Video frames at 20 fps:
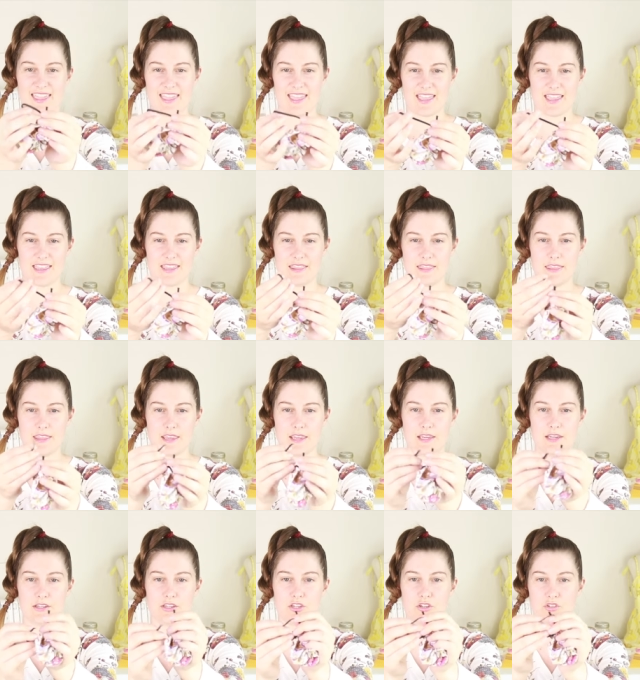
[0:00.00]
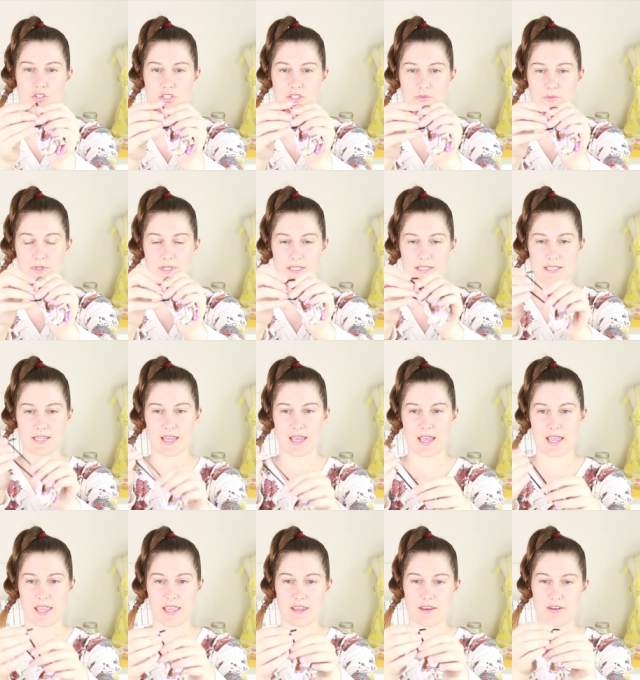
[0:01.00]
and then you just want to
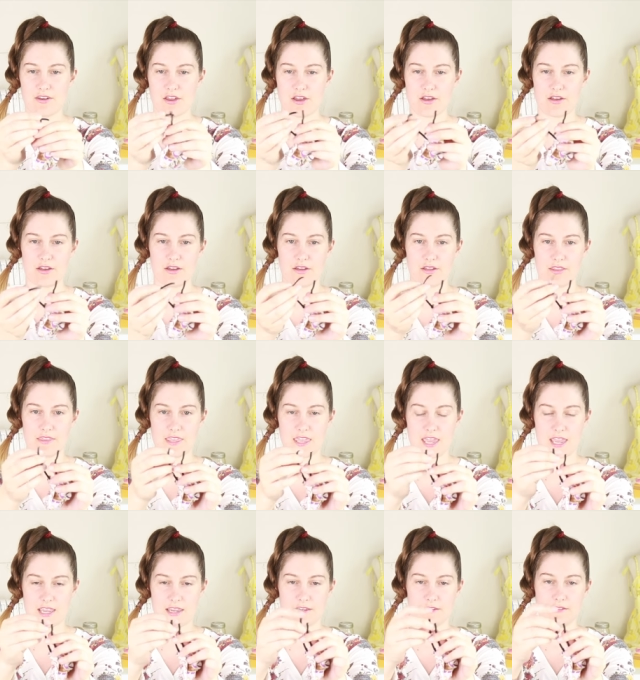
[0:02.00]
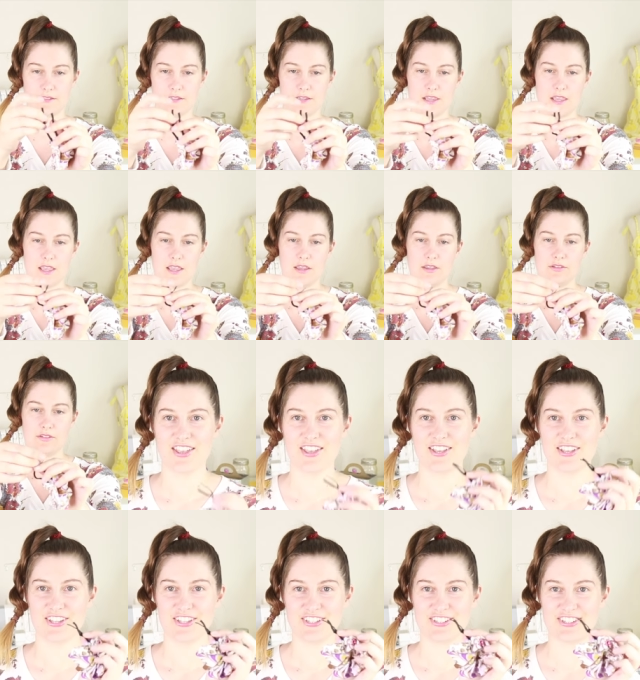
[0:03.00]
tie a knot on the end.
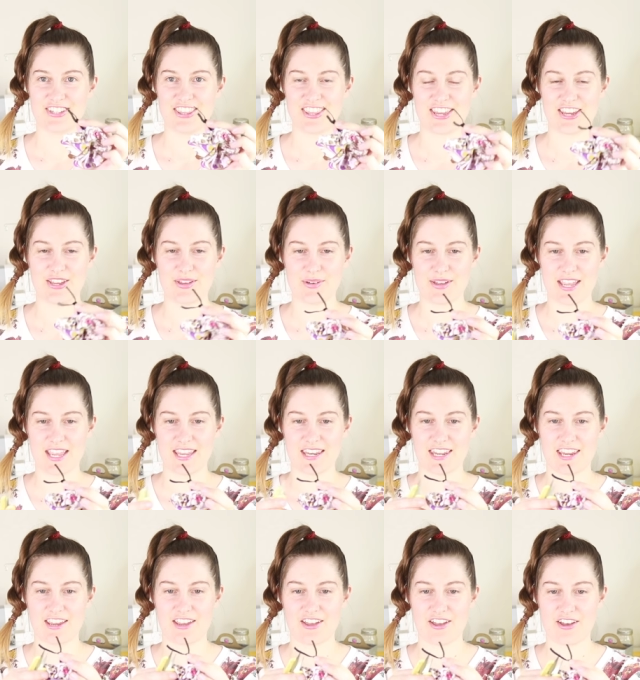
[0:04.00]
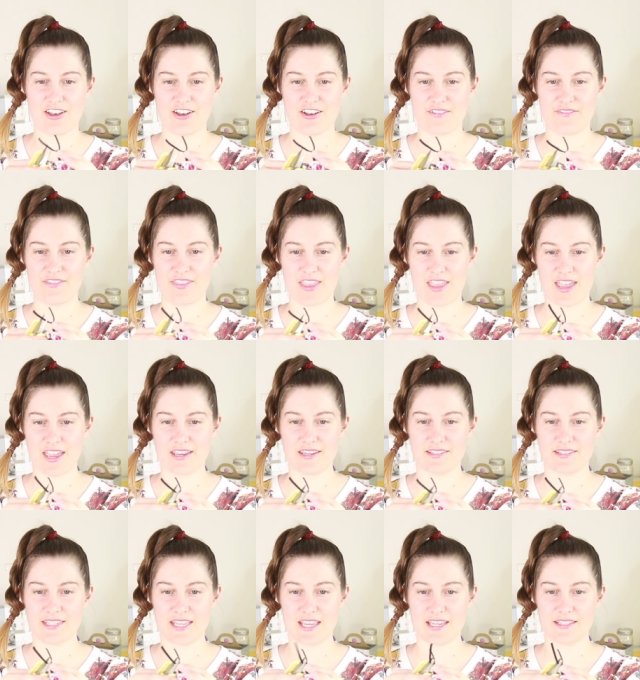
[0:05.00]
So then go ahead and cut off the
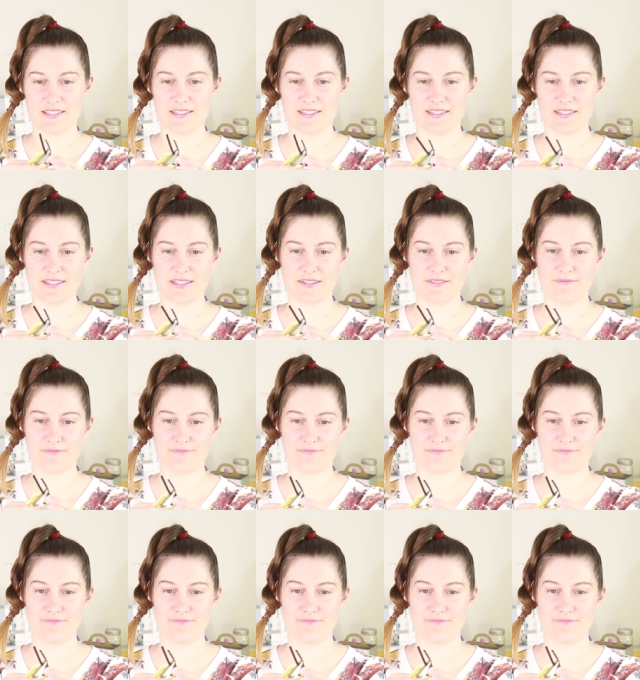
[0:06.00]
excess.